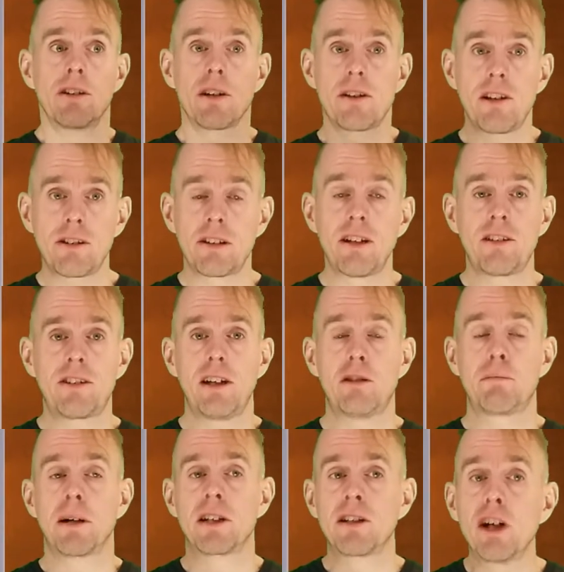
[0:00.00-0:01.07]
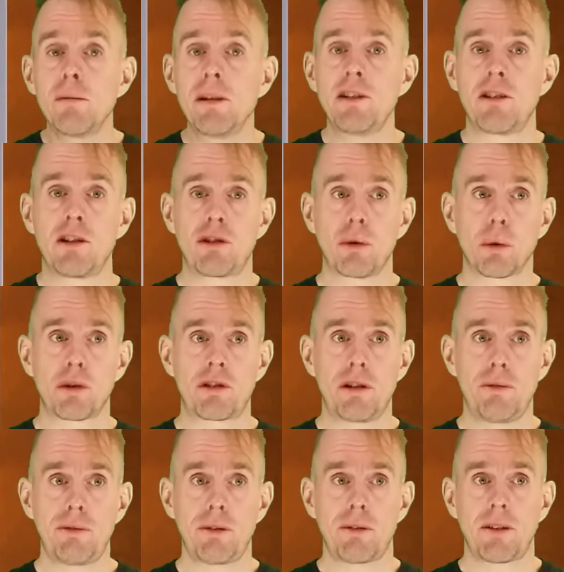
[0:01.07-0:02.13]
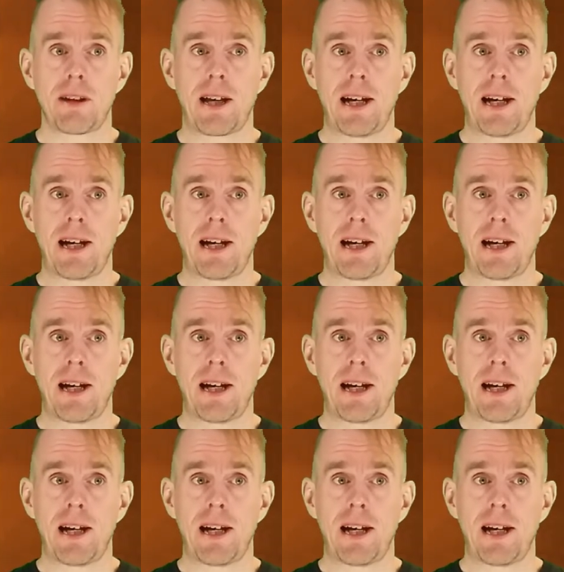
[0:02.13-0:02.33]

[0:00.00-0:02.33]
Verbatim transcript: So this list is by no means exhaustive,